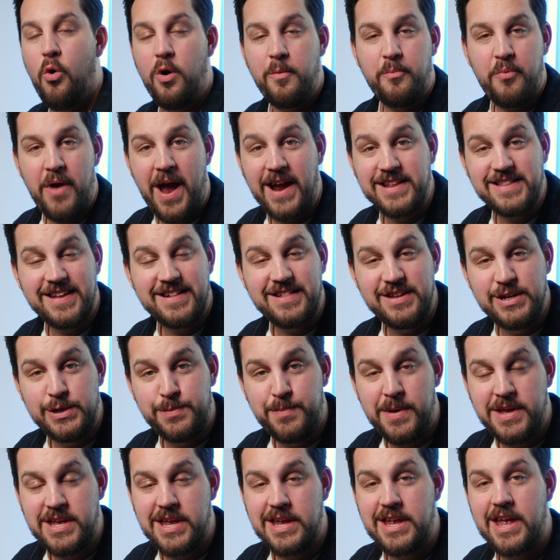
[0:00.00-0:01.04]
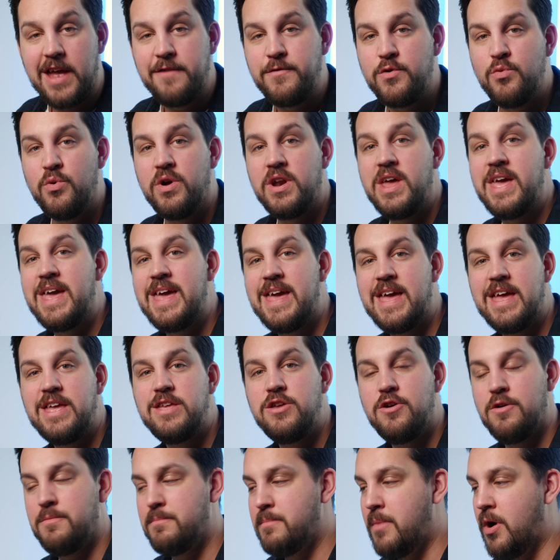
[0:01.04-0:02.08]
Or practically speaking, if you wanna
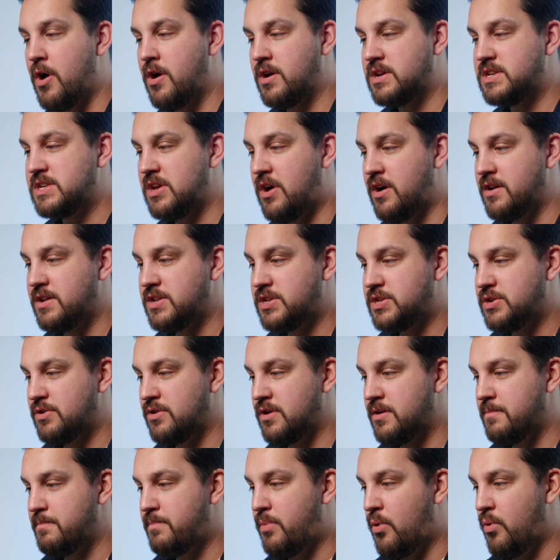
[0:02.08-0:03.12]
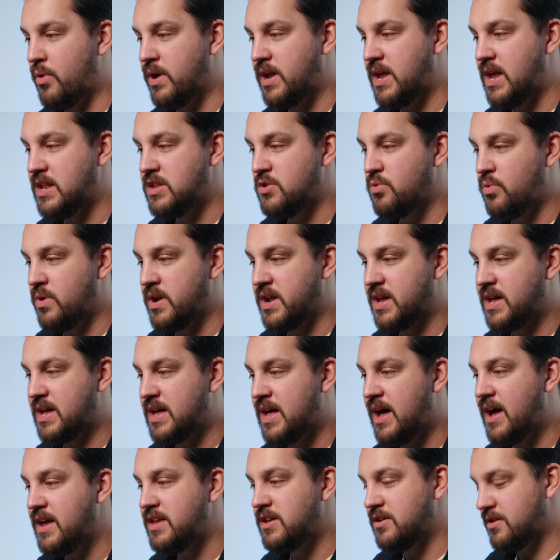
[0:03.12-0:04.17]
hit your marks on a certain point and you wanna
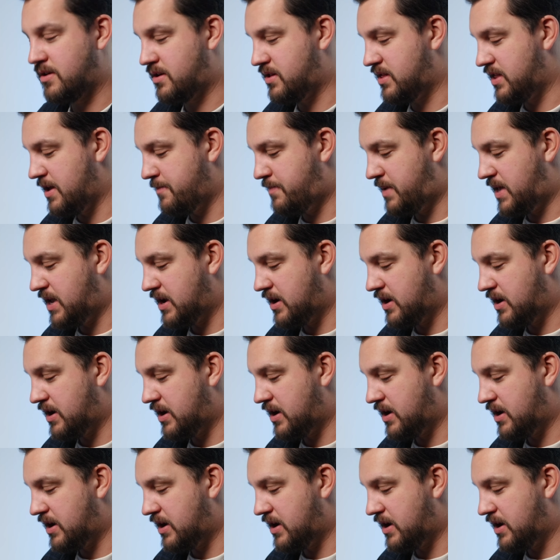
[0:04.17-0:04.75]
cut your clip